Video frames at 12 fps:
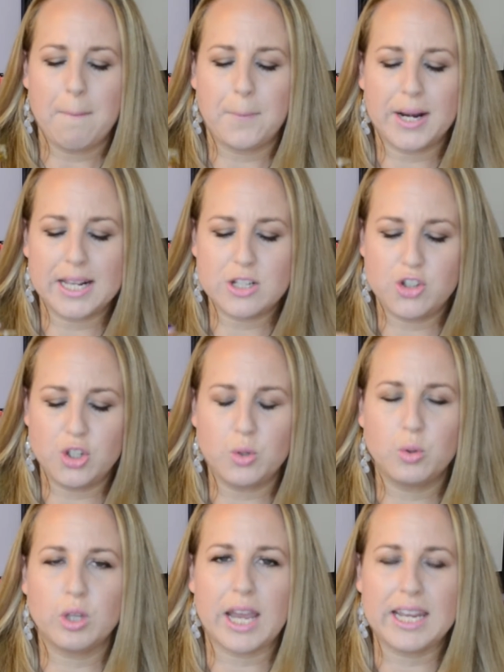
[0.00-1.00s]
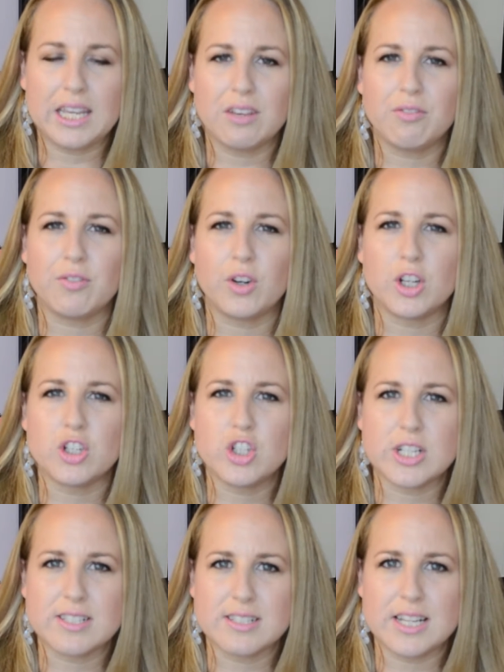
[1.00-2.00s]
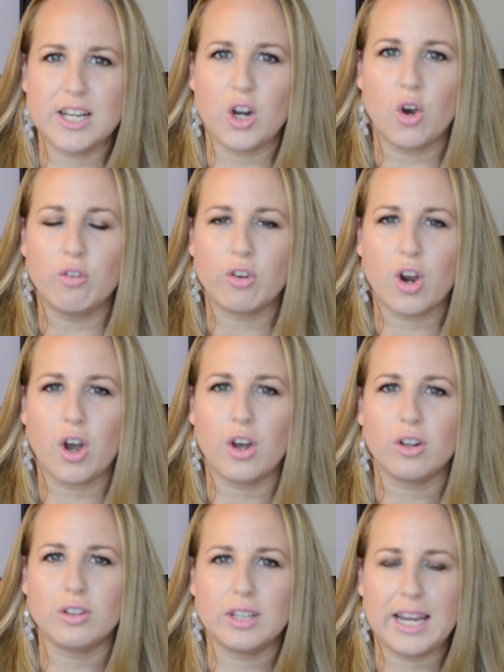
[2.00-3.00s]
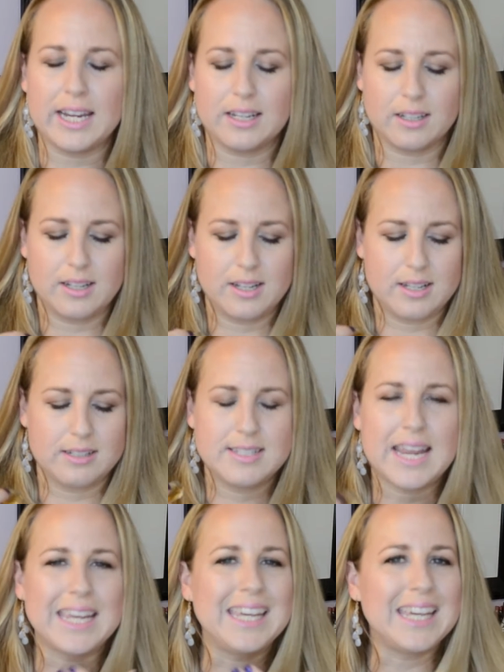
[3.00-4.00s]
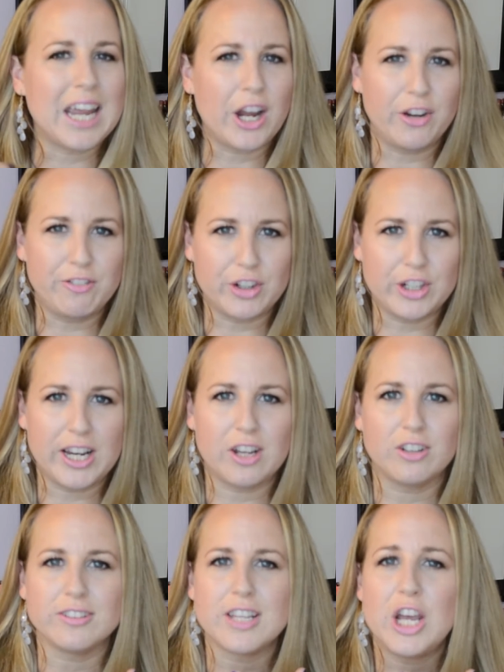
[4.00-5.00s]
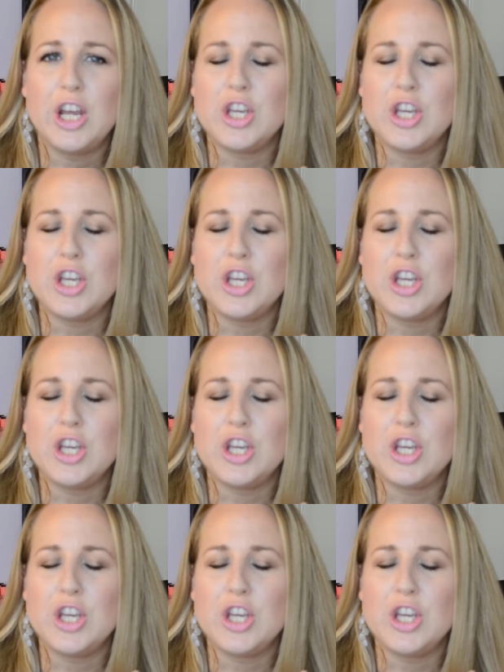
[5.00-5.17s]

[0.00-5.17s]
But I do like it for just an overall, like, taking care of your nails.